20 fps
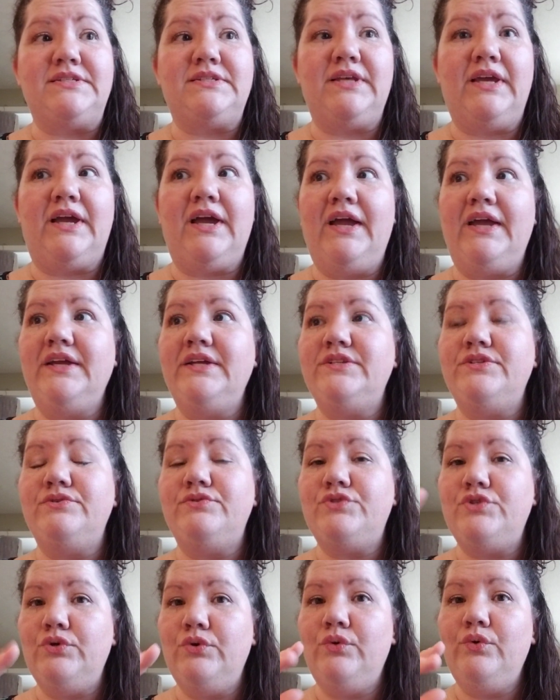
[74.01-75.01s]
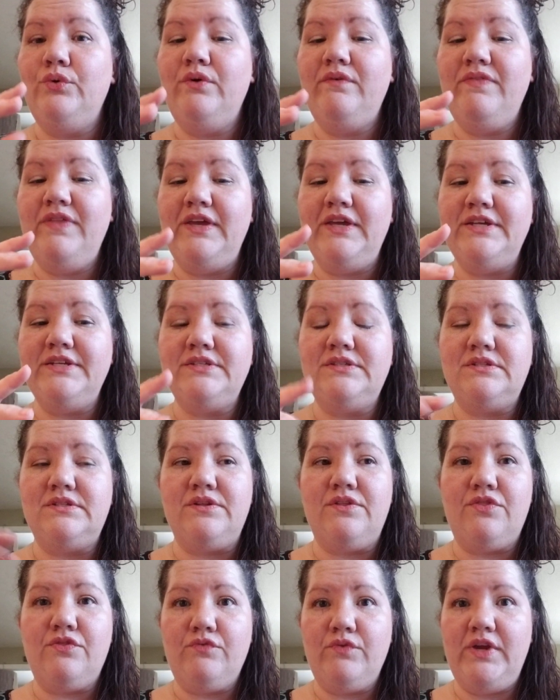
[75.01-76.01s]
Like, I can do 2 of these to
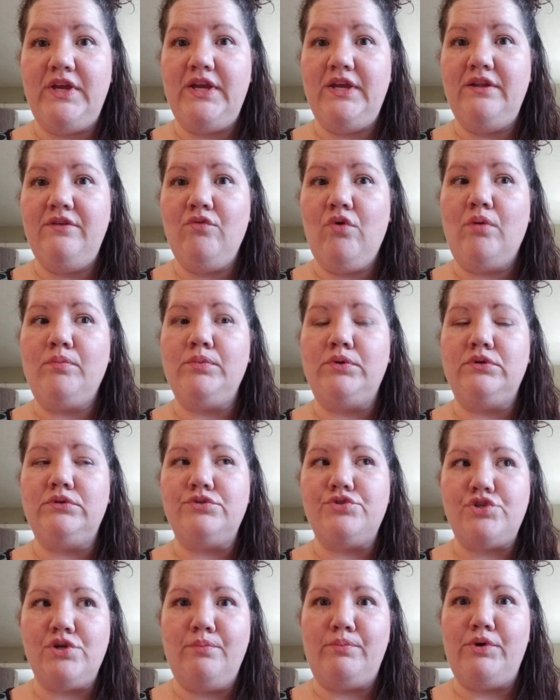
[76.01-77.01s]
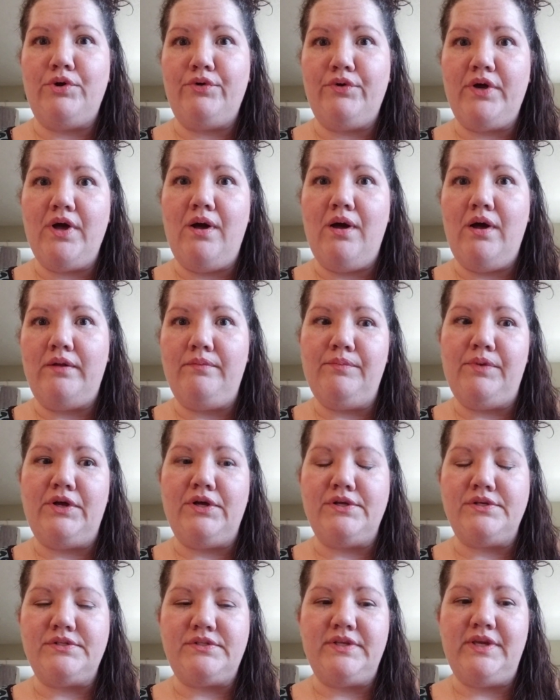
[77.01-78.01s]
3 normal jumbo cotton
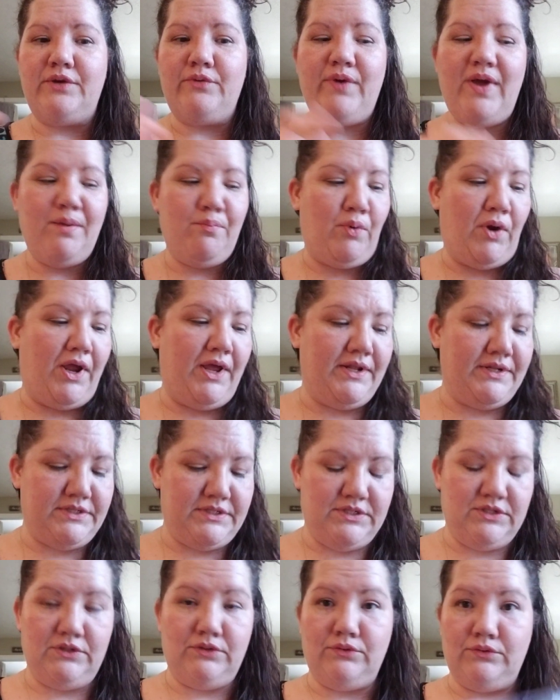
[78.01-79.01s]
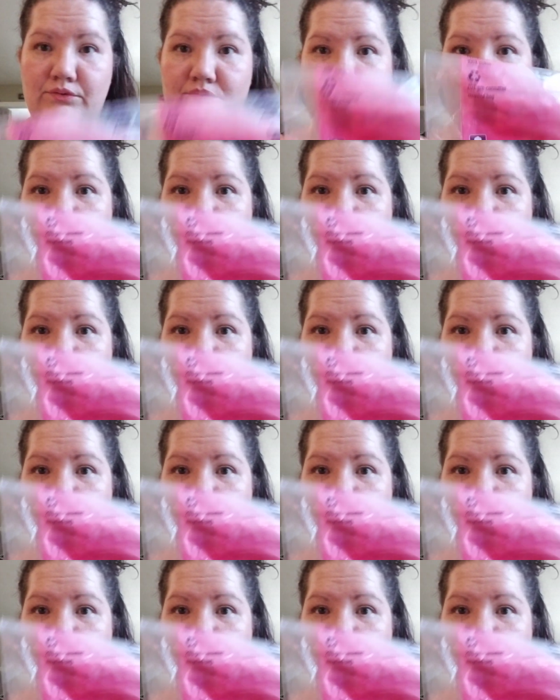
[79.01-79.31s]
balls, the Equate brand, to